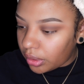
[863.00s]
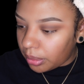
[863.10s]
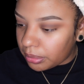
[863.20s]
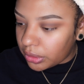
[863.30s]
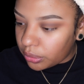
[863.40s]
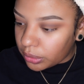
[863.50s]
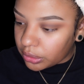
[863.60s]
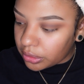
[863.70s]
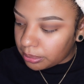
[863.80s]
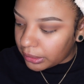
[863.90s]
I'm going to work
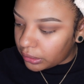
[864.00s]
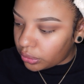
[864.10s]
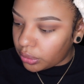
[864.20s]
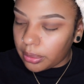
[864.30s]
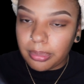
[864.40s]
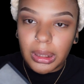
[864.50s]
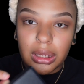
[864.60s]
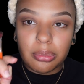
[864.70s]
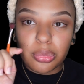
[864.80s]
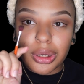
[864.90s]
with my little
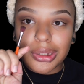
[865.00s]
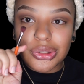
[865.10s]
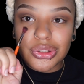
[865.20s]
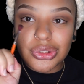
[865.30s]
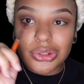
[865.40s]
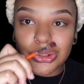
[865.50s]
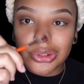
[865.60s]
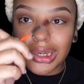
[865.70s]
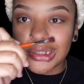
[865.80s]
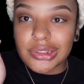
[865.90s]
paintbrush. You
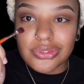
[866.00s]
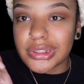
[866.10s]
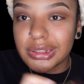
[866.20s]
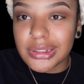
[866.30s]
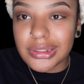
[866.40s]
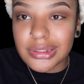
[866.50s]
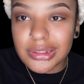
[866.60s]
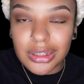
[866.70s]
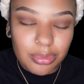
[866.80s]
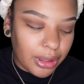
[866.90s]
guys have seen this
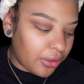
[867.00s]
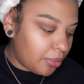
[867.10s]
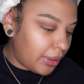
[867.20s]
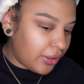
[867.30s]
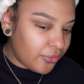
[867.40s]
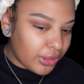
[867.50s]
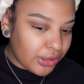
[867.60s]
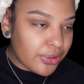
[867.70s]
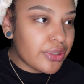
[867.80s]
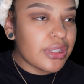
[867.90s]
in my other makeup
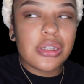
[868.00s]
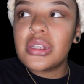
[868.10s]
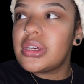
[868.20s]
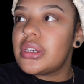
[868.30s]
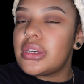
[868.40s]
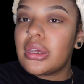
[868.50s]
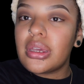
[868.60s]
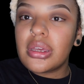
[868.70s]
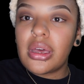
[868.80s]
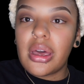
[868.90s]
videos.
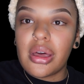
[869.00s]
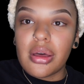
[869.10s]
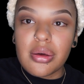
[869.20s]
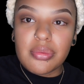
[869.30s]
I'm